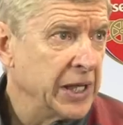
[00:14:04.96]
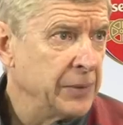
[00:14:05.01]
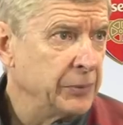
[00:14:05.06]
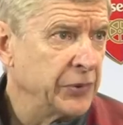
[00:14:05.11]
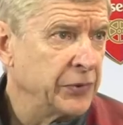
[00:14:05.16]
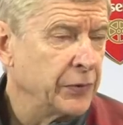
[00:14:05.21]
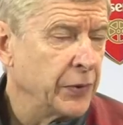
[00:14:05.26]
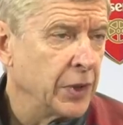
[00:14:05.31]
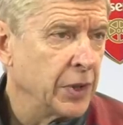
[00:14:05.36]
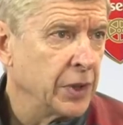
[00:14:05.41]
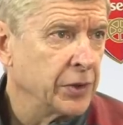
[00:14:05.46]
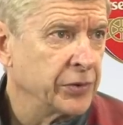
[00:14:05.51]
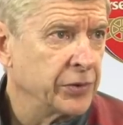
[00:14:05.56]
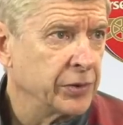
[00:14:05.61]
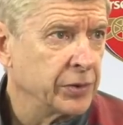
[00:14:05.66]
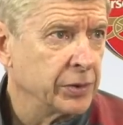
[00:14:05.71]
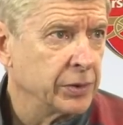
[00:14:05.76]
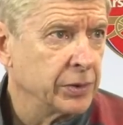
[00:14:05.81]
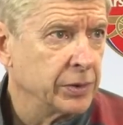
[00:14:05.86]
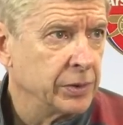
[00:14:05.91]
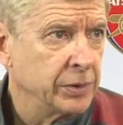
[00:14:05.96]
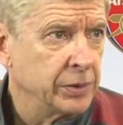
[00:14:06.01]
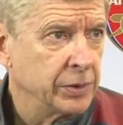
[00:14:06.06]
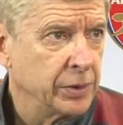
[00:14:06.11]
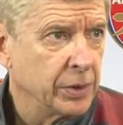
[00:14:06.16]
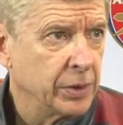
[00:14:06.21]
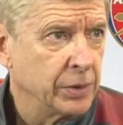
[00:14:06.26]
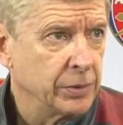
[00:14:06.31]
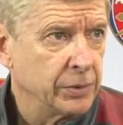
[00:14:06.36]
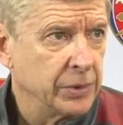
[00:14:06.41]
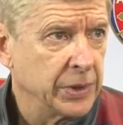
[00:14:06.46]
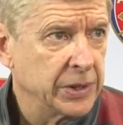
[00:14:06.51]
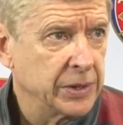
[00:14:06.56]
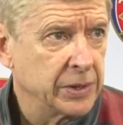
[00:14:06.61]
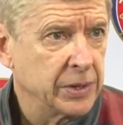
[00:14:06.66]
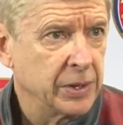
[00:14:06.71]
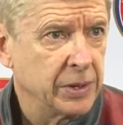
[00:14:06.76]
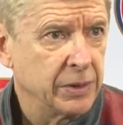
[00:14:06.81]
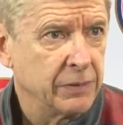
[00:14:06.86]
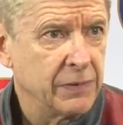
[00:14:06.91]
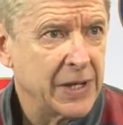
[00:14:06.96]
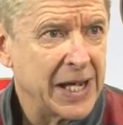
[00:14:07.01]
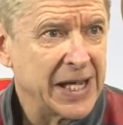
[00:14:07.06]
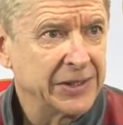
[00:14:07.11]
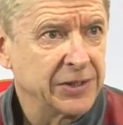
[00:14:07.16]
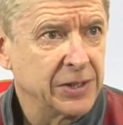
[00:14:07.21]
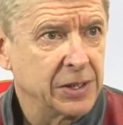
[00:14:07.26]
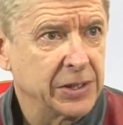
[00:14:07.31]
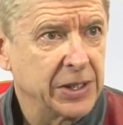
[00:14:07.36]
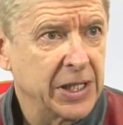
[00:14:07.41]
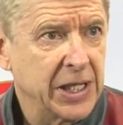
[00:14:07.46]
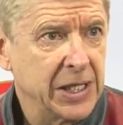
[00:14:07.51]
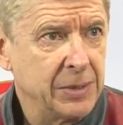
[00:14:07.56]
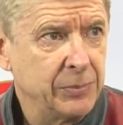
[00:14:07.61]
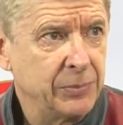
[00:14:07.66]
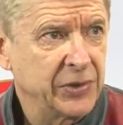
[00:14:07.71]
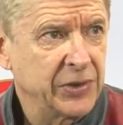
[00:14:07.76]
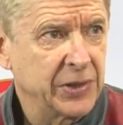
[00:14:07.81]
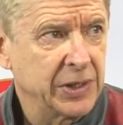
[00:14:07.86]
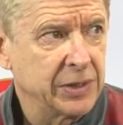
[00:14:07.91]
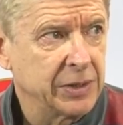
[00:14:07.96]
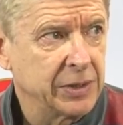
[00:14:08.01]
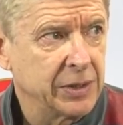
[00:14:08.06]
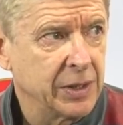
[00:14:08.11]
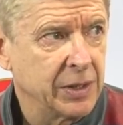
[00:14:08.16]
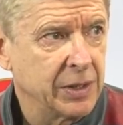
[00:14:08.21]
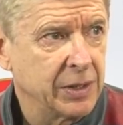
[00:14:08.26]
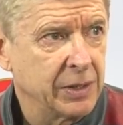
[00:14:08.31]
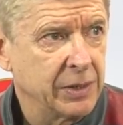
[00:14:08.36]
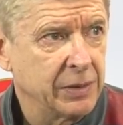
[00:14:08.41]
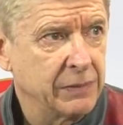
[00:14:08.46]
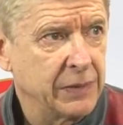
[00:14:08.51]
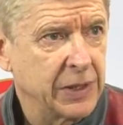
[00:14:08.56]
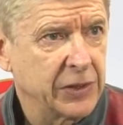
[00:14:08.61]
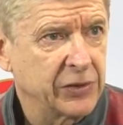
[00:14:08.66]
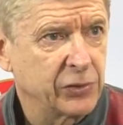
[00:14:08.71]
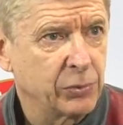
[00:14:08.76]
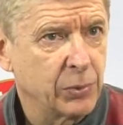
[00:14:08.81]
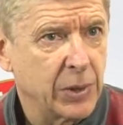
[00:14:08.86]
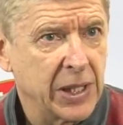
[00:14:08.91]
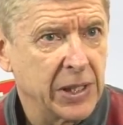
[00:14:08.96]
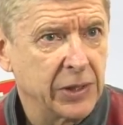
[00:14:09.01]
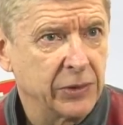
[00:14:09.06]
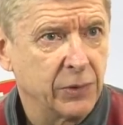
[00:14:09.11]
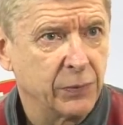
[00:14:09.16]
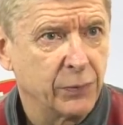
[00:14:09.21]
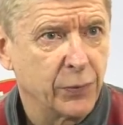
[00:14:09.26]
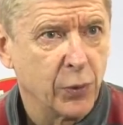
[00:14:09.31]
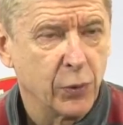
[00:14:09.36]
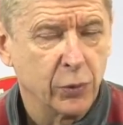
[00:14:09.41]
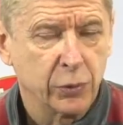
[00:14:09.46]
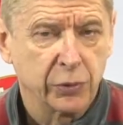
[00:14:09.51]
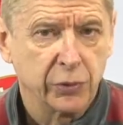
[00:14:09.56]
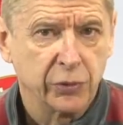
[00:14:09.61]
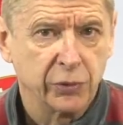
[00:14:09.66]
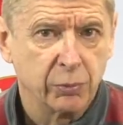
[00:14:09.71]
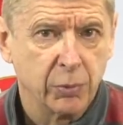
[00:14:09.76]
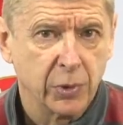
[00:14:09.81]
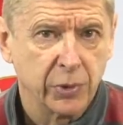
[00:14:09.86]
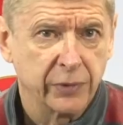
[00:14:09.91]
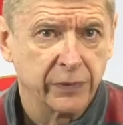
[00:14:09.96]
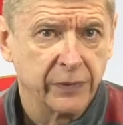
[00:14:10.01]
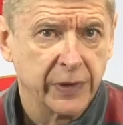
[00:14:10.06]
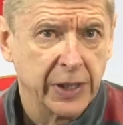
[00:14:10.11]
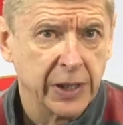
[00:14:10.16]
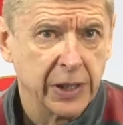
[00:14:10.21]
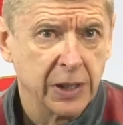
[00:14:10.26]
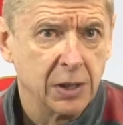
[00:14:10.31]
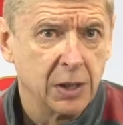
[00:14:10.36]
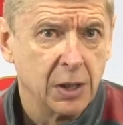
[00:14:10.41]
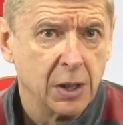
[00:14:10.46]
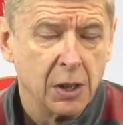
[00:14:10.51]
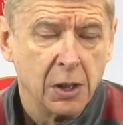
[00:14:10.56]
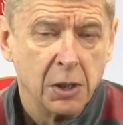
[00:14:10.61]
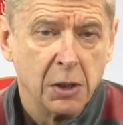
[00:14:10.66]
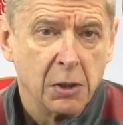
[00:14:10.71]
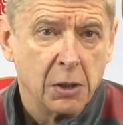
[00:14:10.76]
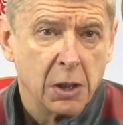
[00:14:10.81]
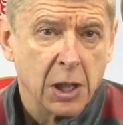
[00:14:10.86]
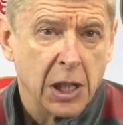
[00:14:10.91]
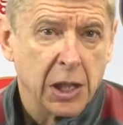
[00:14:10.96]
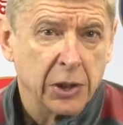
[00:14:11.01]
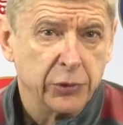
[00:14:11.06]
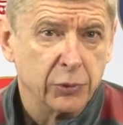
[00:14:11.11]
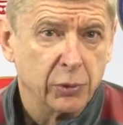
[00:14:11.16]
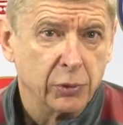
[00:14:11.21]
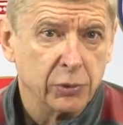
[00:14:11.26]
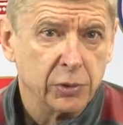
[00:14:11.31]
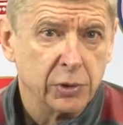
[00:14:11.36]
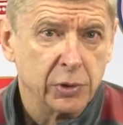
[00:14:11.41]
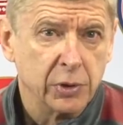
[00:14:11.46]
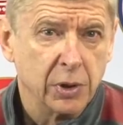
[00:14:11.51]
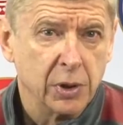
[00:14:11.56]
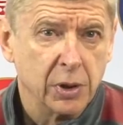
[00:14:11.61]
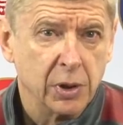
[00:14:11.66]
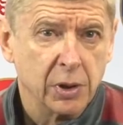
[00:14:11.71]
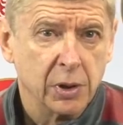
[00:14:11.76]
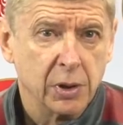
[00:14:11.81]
games for us, you know, and vital games, and that's why the focus was there. I don't...